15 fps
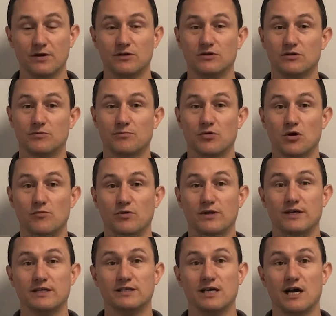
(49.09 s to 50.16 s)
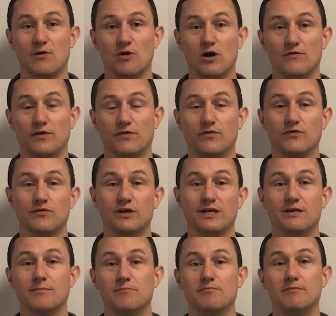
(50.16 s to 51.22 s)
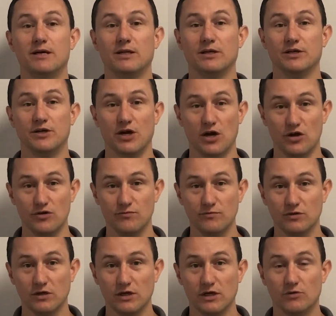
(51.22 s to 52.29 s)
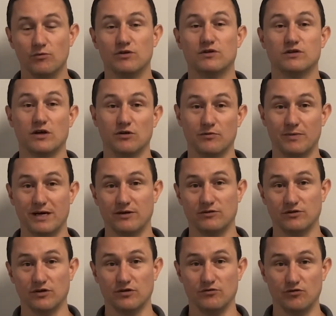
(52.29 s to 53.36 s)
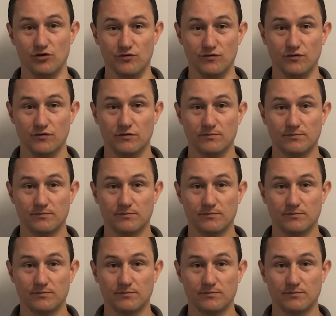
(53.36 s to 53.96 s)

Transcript: to the point where there's now over 3 million homes with solar panels on the roof.